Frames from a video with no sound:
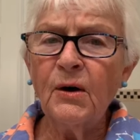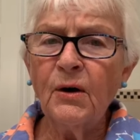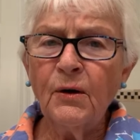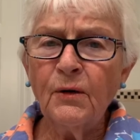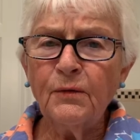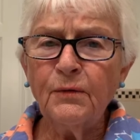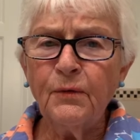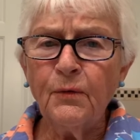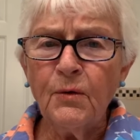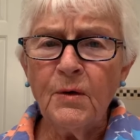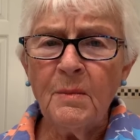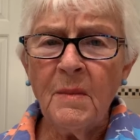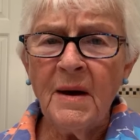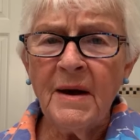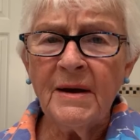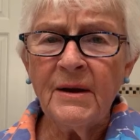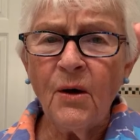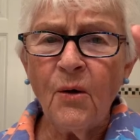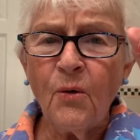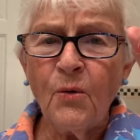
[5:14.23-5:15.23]
for
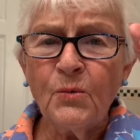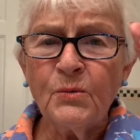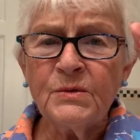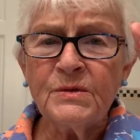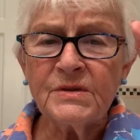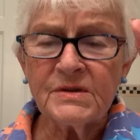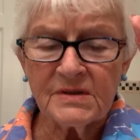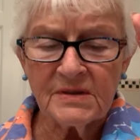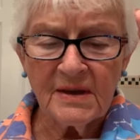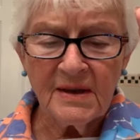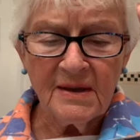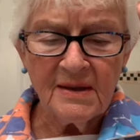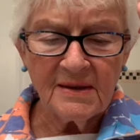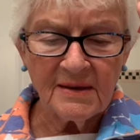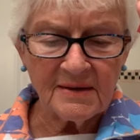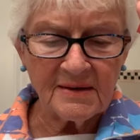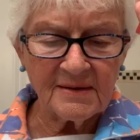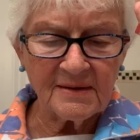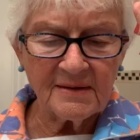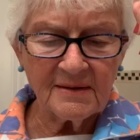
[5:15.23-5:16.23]
my own
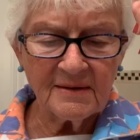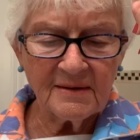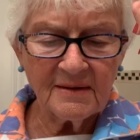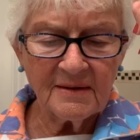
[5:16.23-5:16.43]
sake.